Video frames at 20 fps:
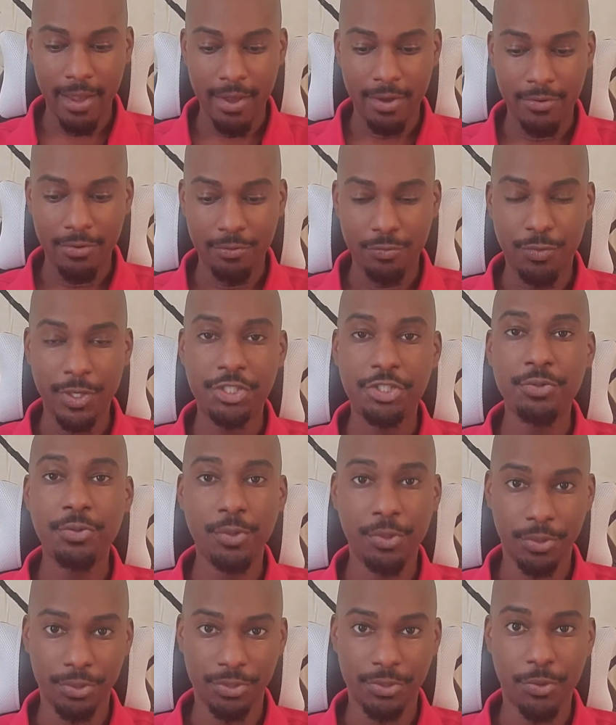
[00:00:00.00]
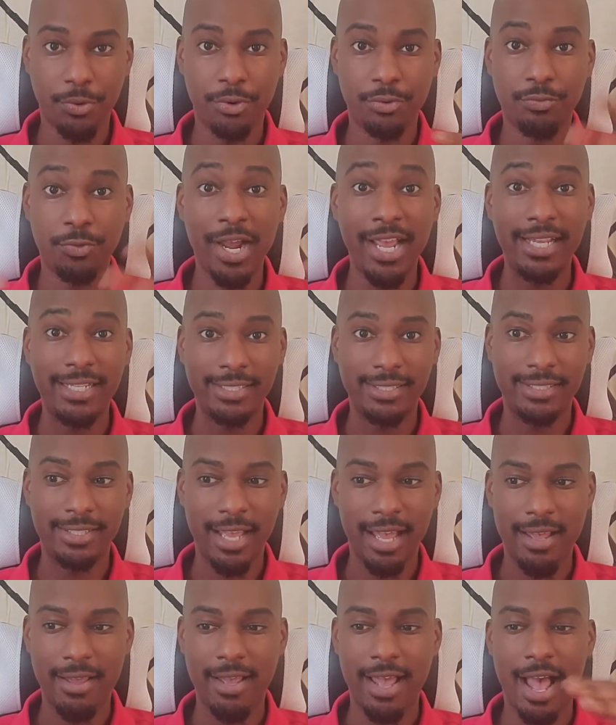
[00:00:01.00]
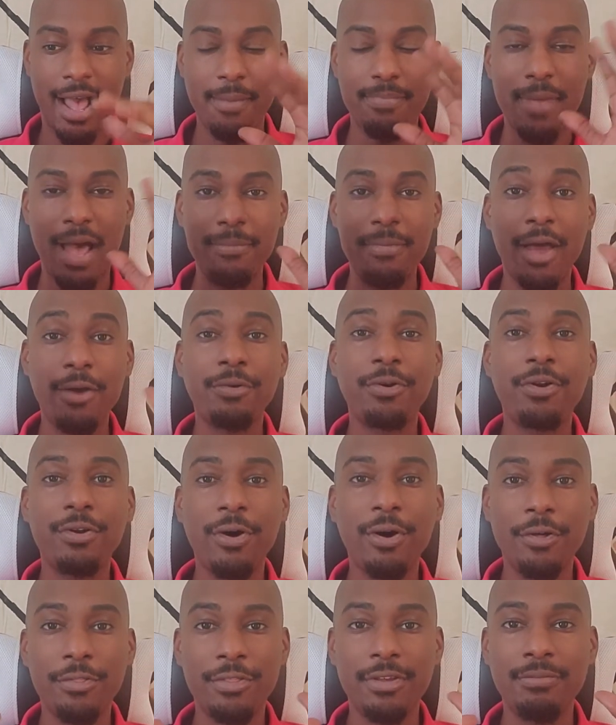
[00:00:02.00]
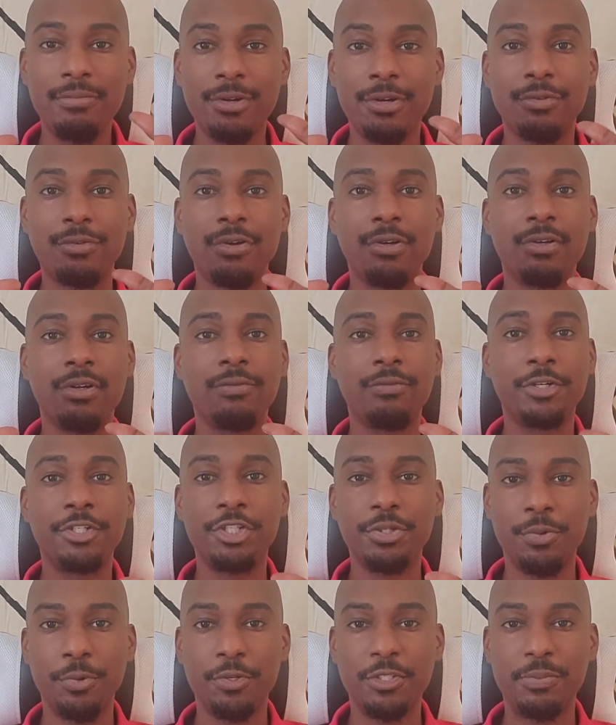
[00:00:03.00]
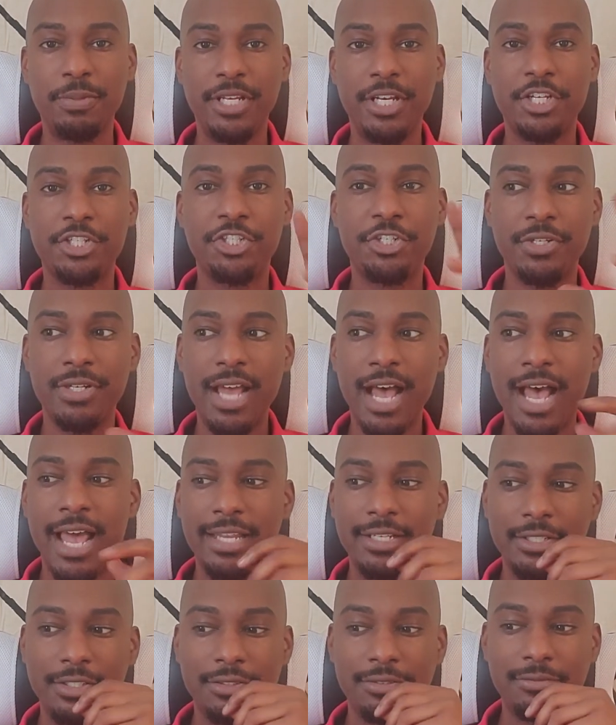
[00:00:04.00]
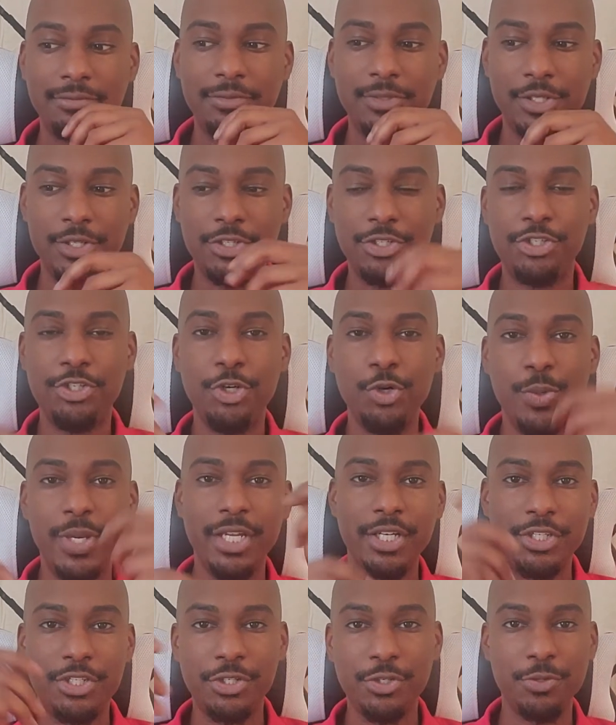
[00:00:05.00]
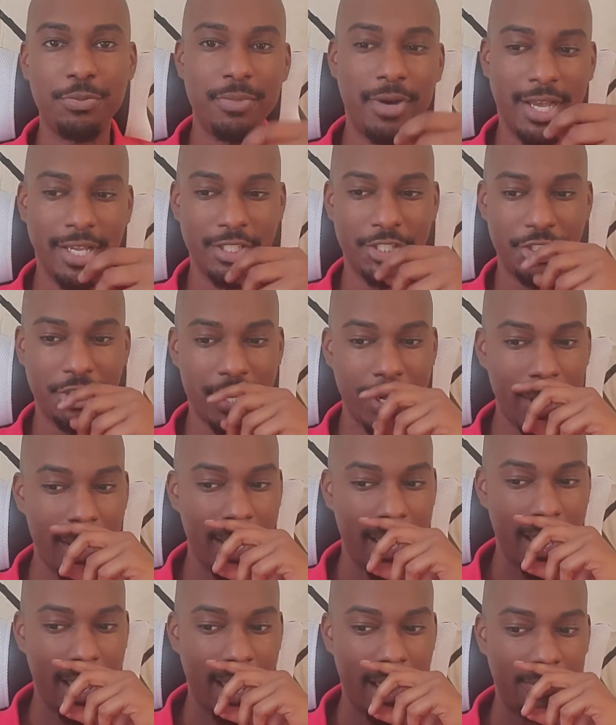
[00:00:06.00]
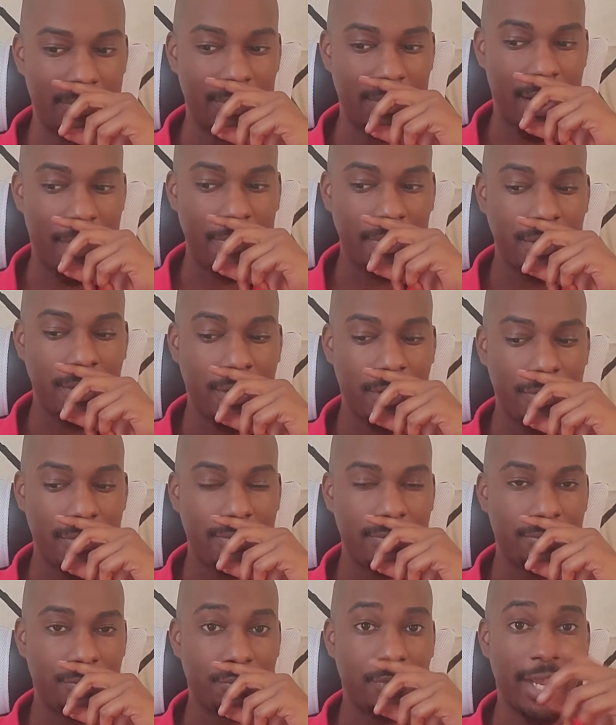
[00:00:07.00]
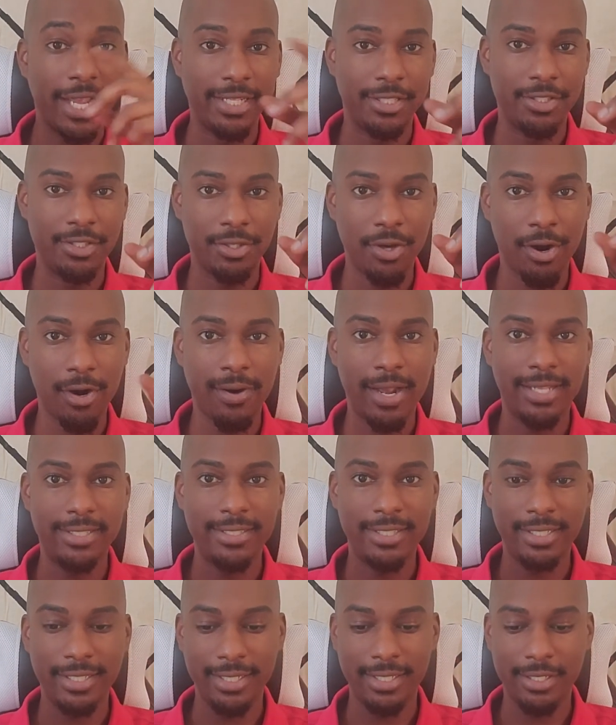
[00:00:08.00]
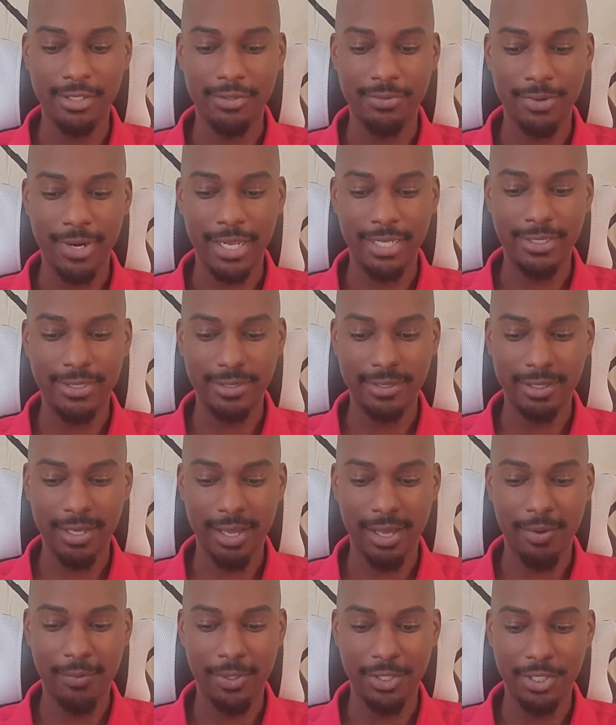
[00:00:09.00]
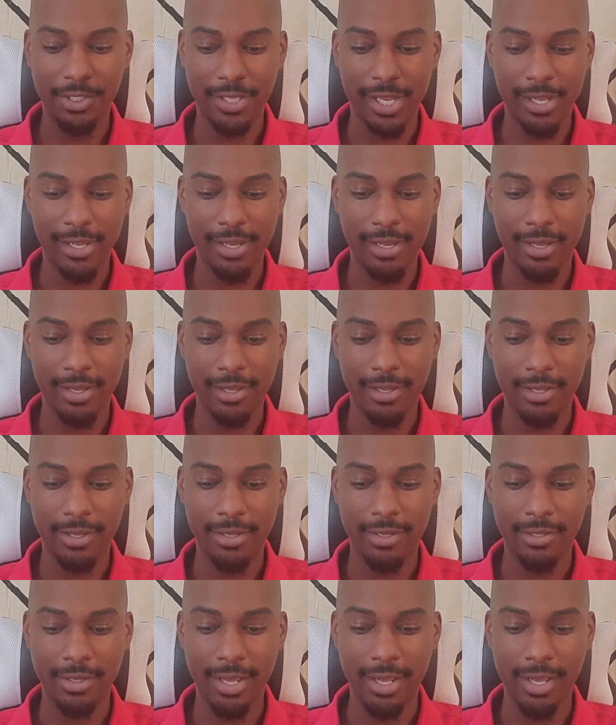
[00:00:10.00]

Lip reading: Rituals or rites. I'm not going to call them rituals because you're not doing too much. So I'm going to call them rites, R-I-T-Es, rites, which is like a